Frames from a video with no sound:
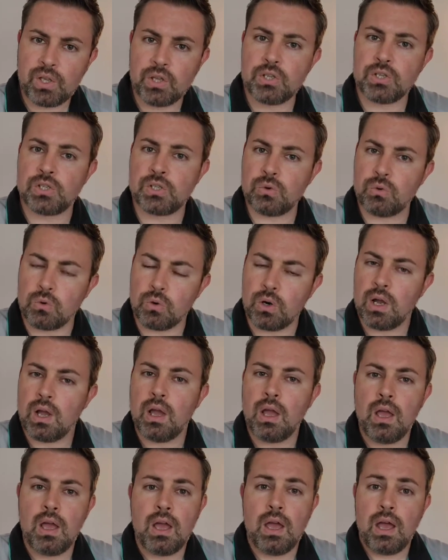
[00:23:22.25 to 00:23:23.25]
So,
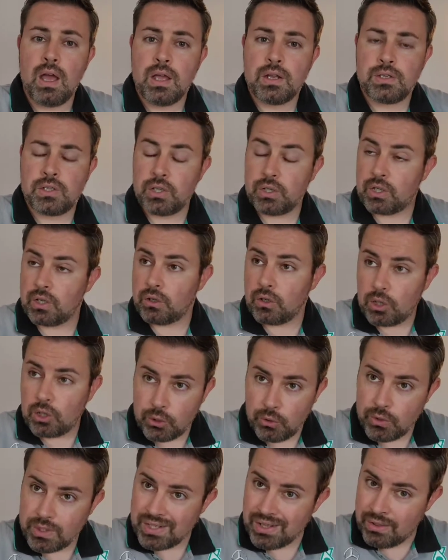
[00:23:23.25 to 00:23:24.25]
to
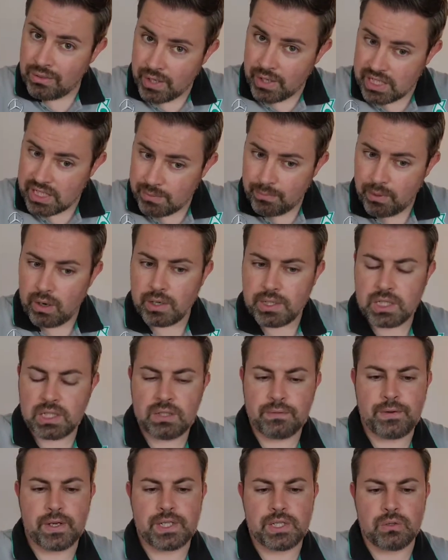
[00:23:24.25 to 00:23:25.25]
conclude this part of
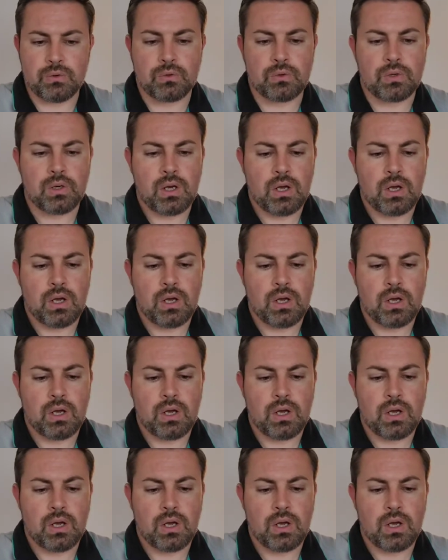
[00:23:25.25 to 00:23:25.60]
the video,